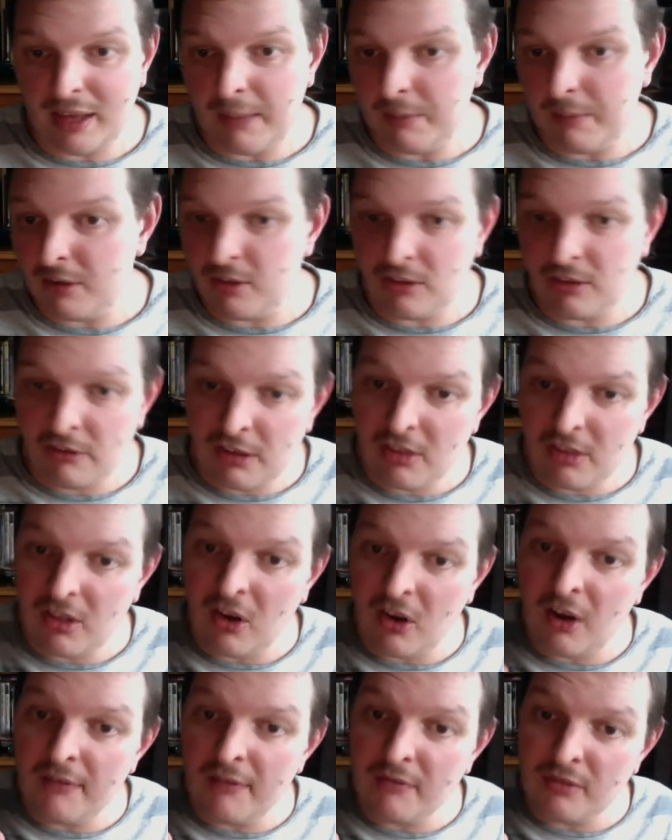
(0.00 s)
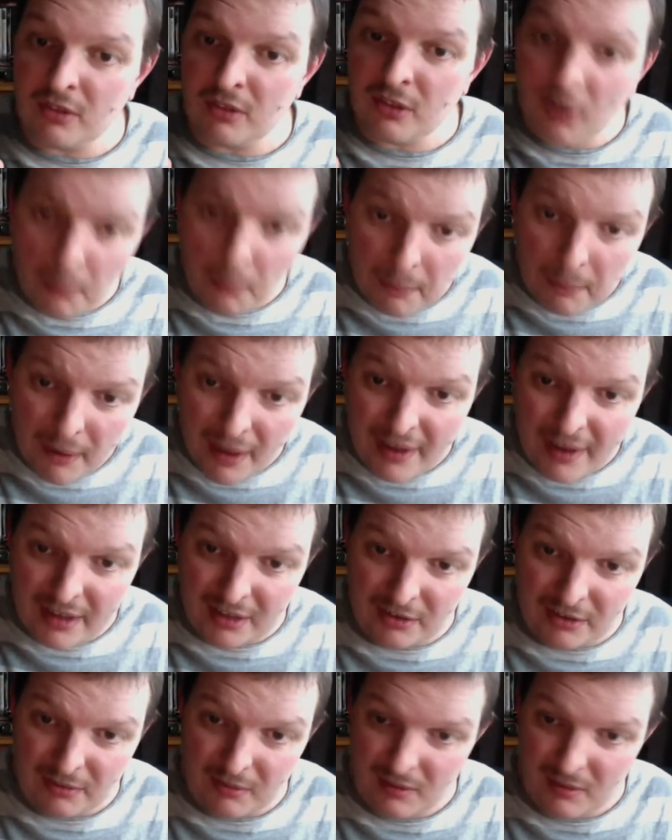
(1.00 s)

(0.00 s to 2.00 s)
in the series that I've not played,